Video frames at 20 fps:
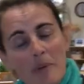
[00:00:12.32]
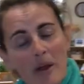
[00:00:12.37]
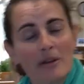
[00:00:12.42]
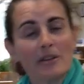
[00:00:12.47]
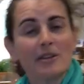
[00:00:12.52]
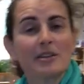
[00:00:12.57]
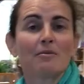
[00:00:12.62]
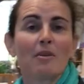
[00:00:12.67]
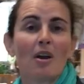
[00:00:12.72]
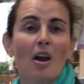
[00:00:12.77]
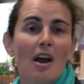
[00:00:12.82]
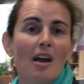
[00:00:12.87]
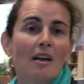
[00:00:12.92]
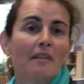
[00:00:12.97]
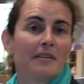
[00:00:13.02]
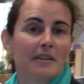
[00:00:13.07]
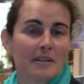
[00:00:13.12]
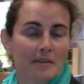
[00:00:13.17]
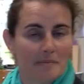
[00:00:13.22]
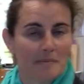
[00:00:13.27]
parents
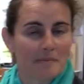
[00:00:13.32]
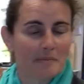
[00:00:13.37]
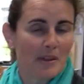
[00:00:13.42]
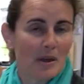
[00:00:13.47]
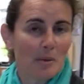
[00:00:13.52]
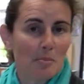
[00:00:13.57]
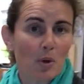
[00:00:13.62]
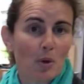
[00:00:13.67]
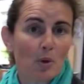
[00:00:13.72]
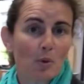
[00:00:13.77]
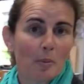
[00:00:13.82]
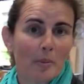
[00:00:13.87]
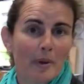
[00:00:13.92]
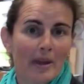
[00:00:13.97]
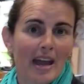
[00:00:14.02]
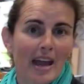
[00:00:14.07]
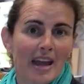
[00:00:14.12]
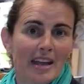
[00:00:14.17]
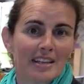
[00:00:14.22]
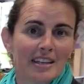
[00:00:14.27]
arrive, the book will
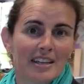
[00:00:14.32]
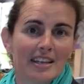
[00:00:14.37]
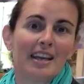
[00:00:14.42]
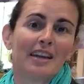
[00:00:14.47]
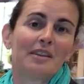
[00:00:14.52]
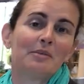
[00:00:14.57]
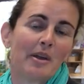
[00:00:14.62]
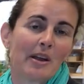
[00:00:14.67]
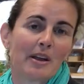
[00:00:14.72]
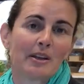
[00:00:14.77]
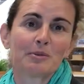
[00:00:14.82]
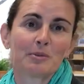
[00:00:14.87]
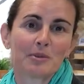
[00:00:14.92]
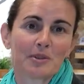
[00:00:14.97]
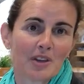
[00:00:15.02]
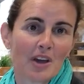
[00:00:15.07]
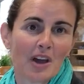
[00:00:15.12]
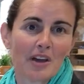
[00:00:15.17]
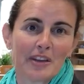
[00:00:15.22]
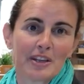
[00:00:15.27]
be out here and parents will
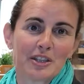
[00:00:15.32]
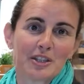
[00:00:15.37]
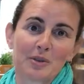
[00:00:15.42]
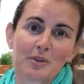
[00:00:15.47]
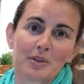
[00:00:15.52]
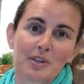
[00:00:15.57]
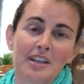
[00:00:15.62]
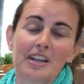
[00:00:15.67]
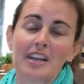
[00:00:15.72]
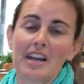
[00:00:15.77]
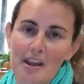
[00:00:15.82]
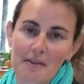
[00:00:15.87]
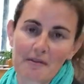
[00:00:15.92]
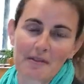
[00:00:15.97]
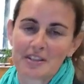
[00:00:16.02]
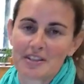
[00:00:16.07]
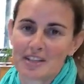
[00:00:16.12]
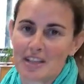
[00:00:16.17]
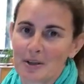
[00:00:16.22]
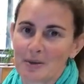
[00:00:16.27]
sign their children in
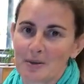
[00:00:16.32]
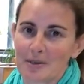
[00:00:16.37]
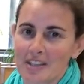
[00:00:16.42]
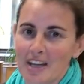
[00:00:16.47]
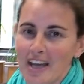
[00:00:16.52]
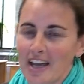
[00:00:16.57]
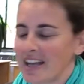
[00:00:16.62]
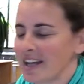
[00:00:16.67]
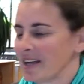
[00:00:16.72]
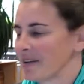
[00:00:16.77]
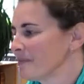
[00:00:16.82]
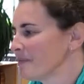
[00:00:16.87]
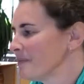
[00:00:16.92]
every single day.